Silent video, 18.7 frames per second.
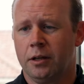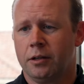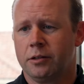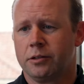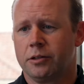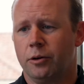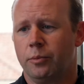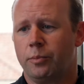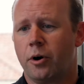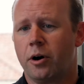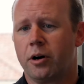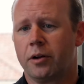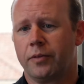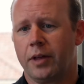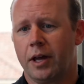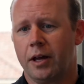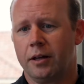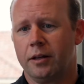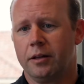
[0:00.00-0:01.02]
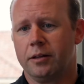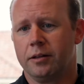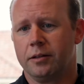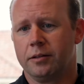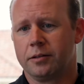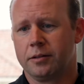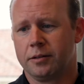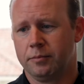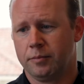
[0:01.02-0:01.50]
So part of that
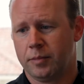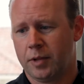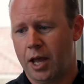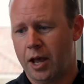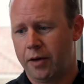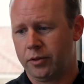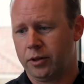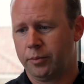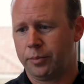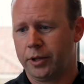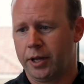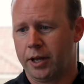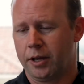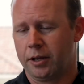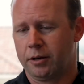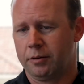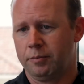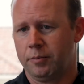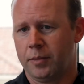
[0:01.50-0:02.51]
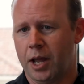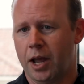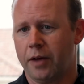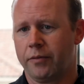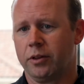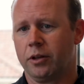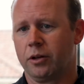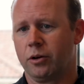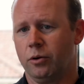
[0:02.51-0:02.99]
is having the plan,
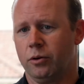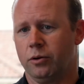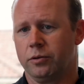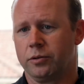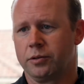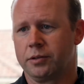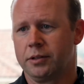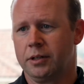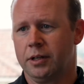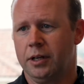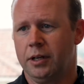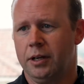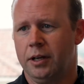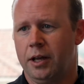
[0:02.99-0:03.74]
having the goals,